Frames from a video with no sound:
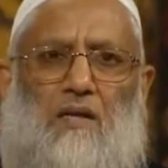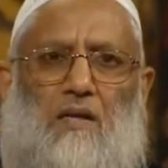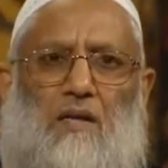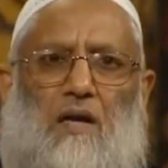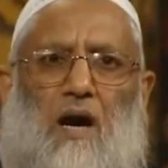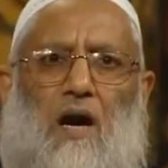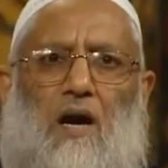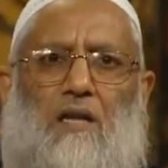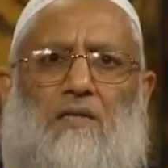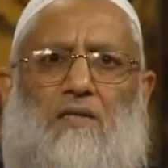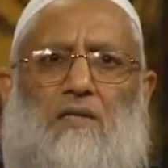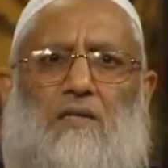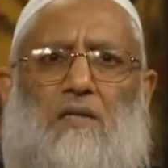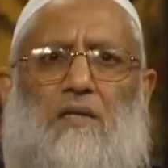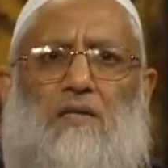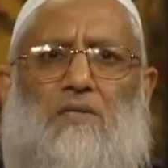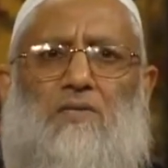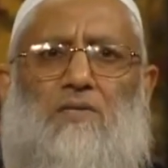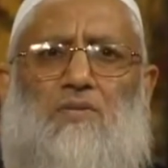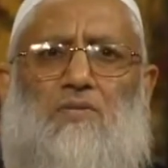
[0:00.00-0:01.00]
got
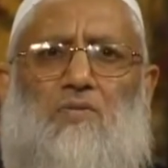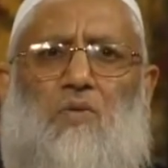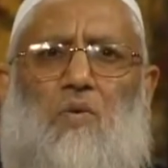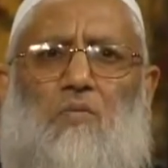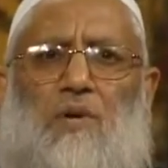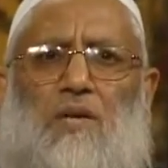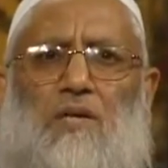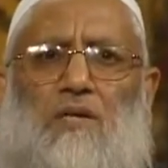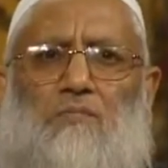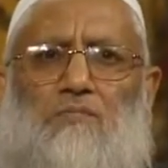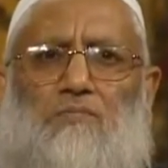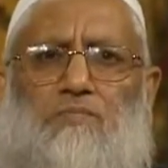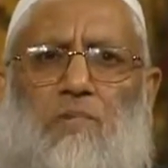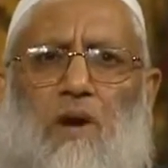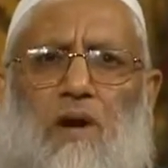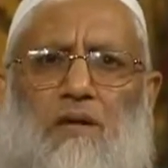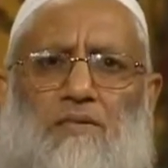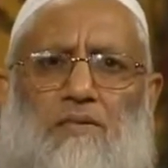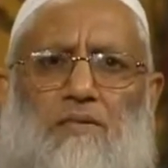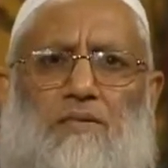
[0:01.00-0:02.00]
so many
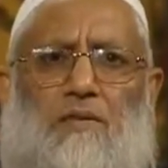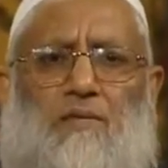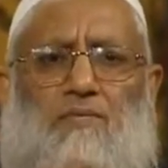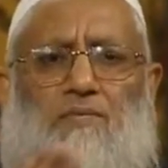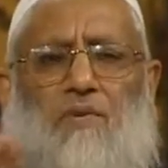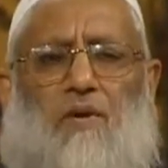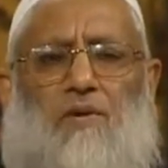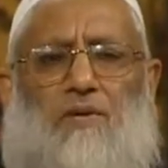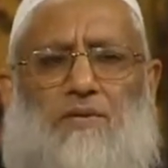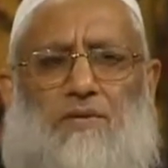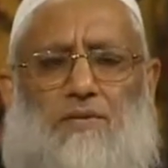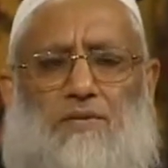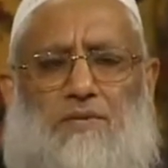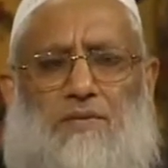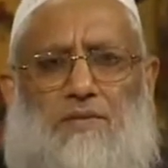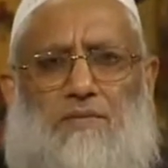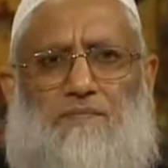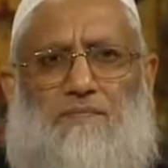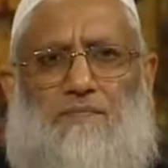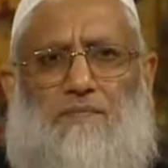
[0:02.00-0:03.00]
branches of
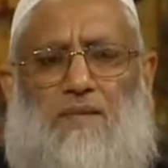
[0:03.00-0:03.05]
knowledges.